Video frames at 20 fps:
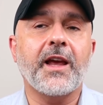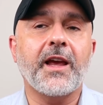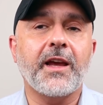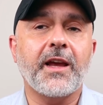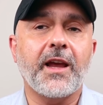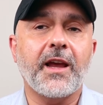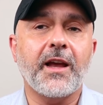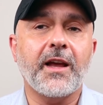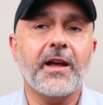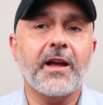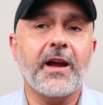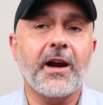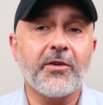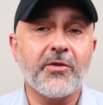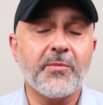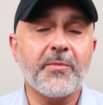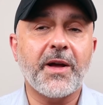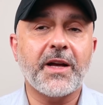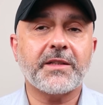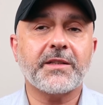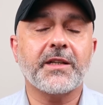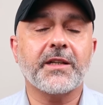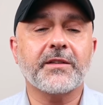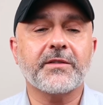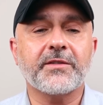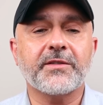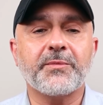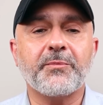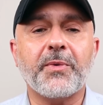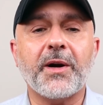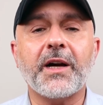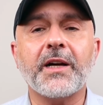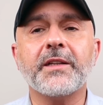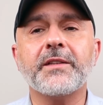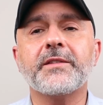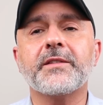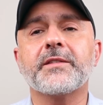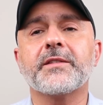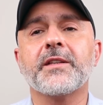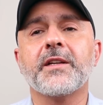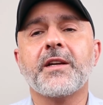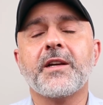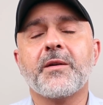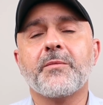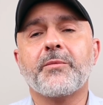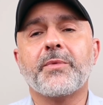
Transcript: a aromatic spice,